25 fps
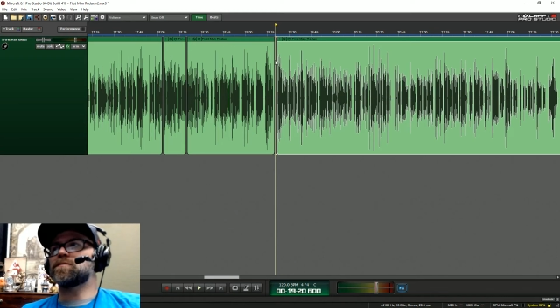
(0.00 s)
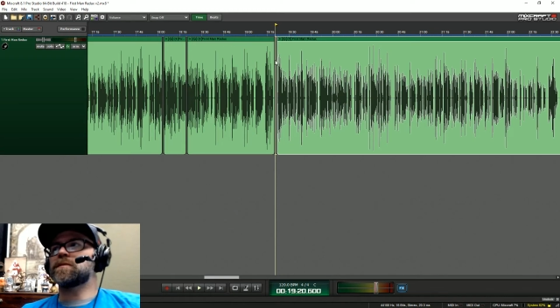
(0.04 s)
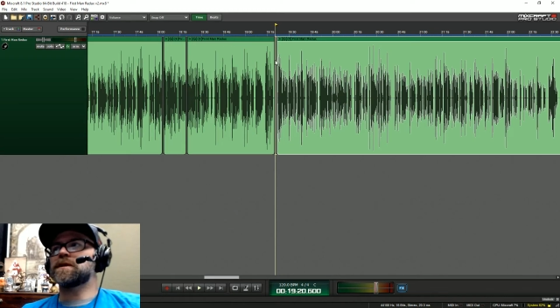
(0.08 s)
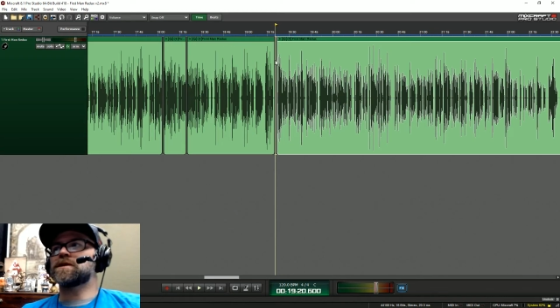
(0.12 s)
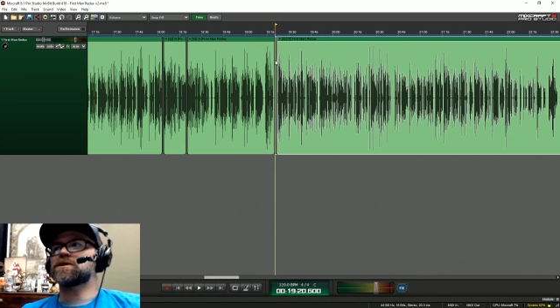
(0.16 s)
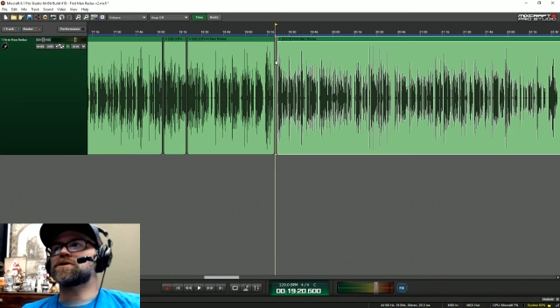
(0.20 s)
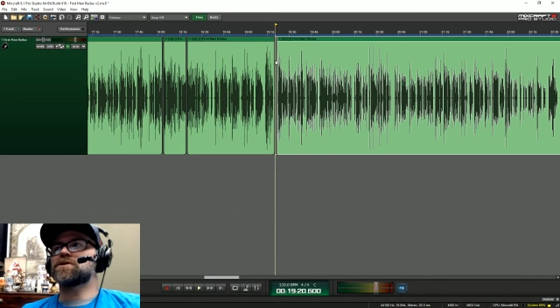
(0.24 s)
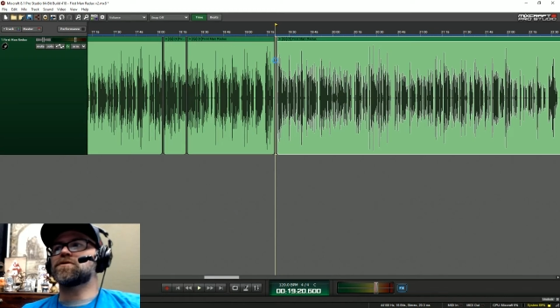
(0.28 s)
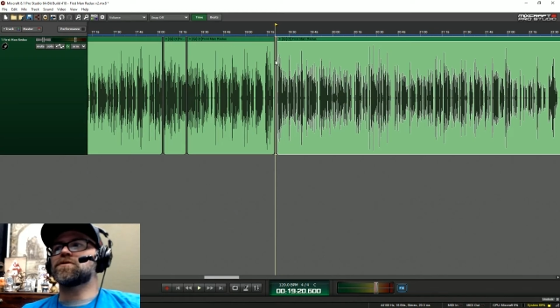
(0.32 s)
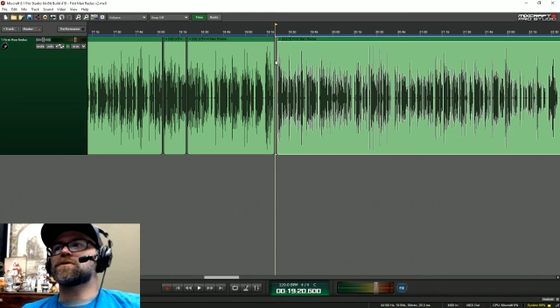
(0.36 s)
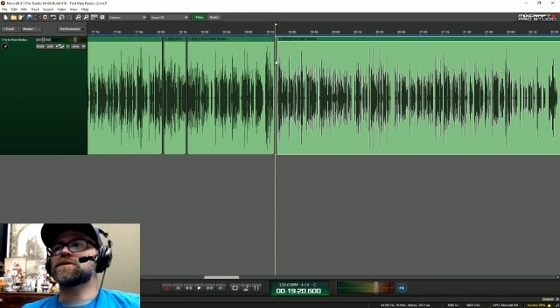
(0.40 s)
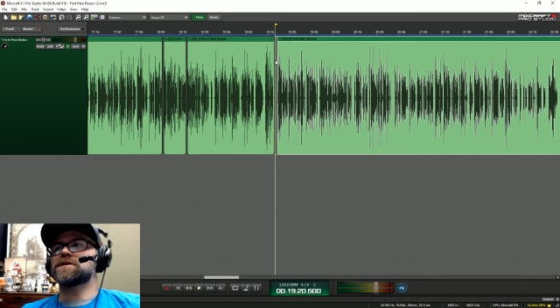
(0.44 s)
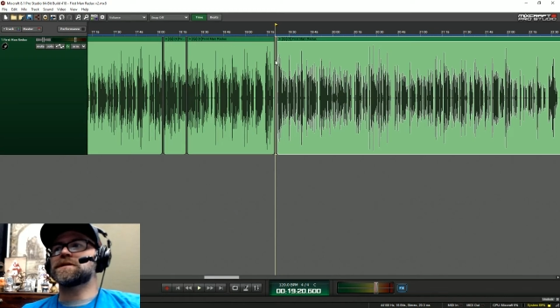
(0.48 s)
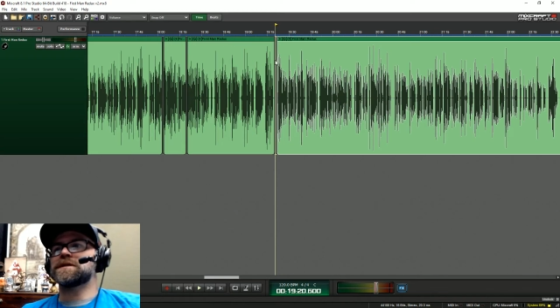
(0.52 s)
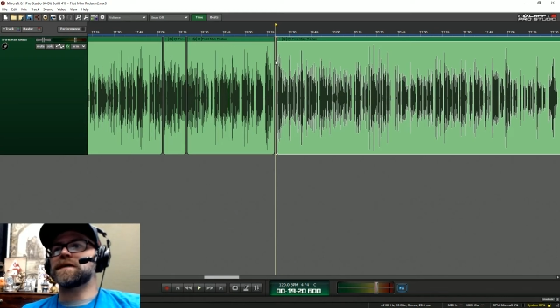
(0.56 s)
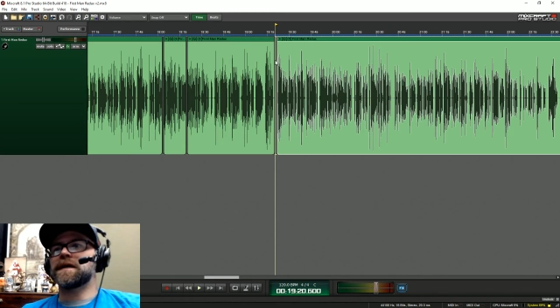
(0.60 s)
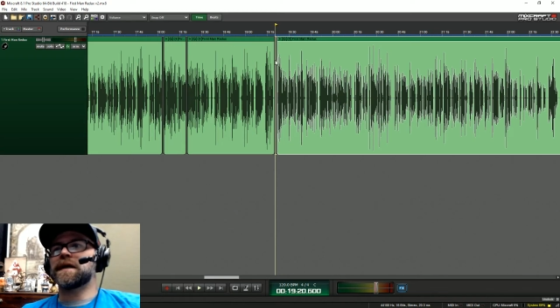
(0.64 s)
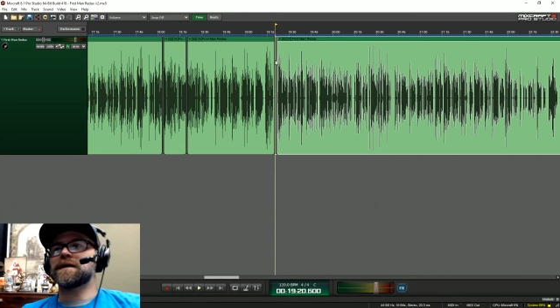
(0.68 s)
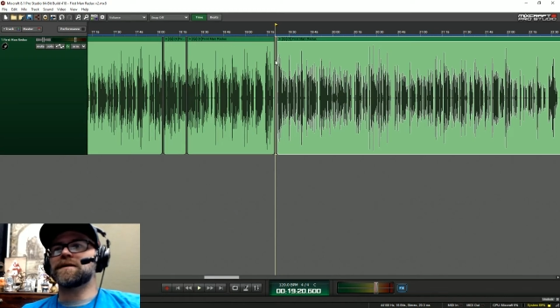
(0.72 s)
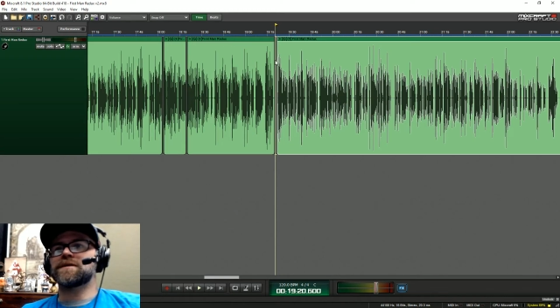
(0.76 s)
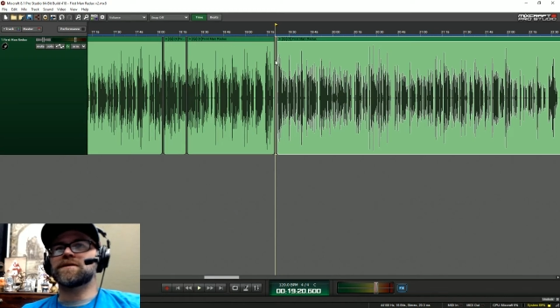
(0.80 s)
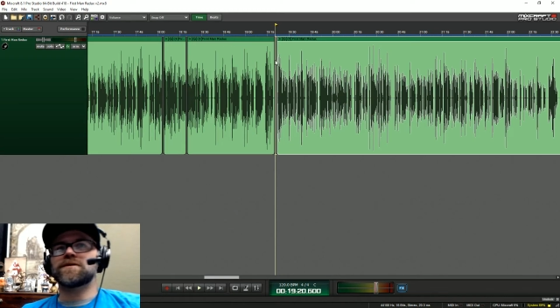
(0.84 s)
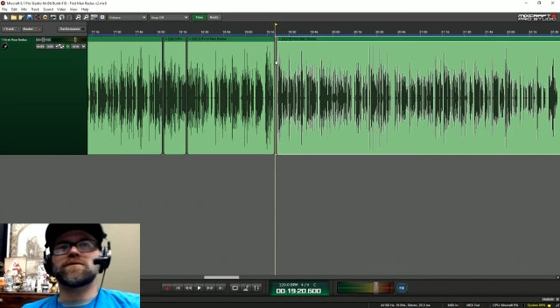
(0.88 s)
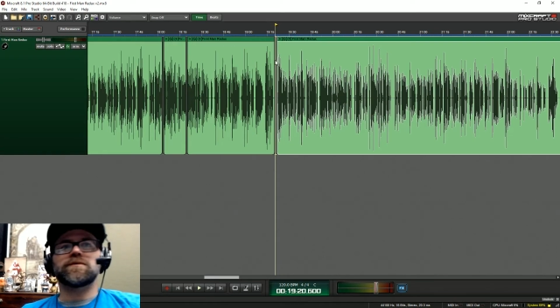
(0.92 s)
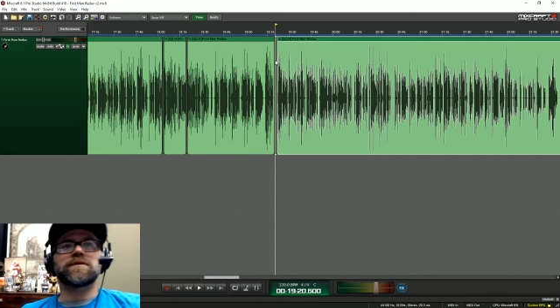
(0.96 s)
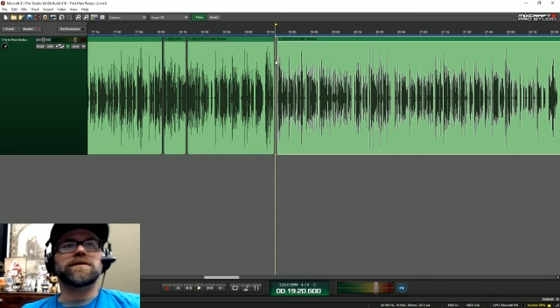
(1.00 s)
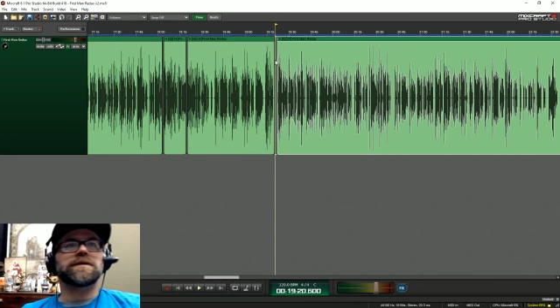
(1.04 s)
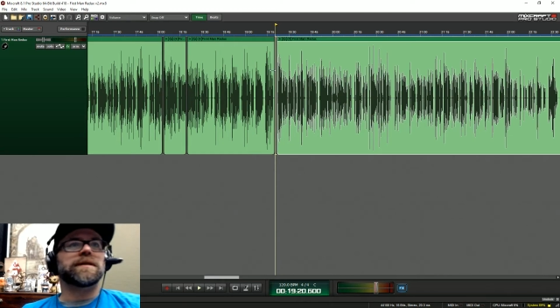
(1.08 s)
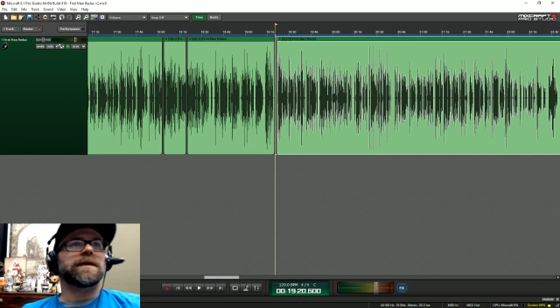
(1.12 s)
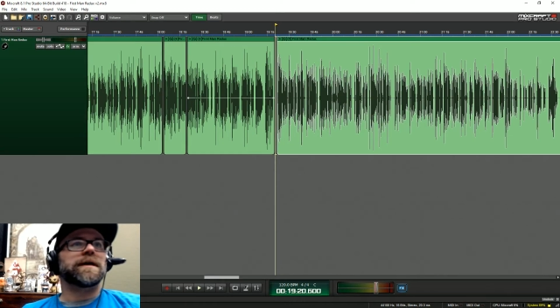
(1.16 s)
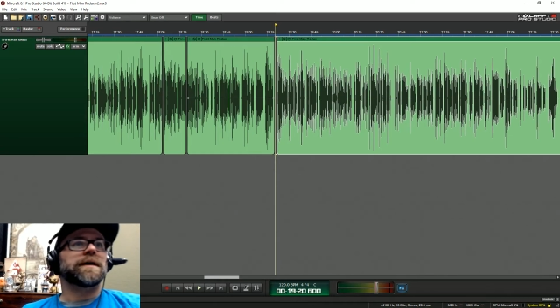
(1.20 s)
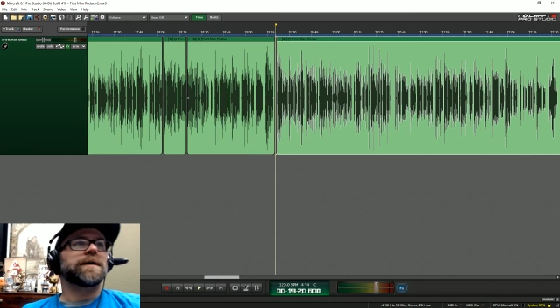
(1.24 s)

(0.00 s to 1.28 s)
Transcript: sure it's not doing that.